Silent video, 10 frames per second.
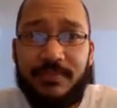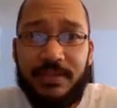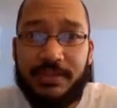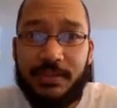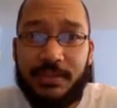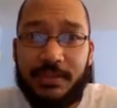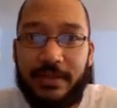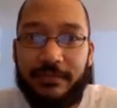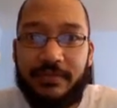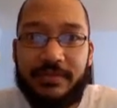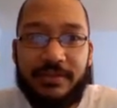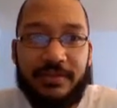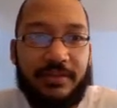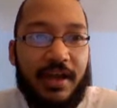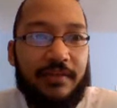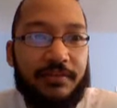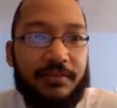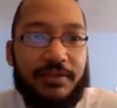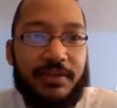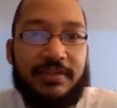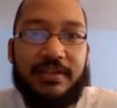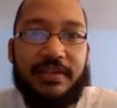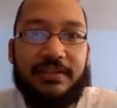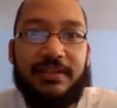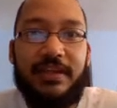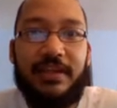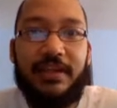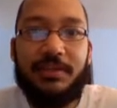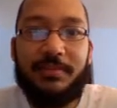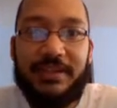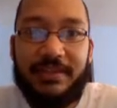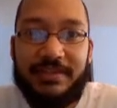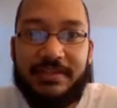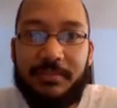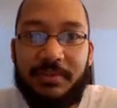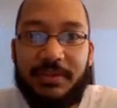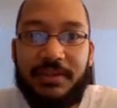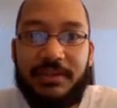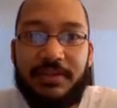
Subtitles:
And so what you have here is the high voltage end is connected. It's almost like this is a peak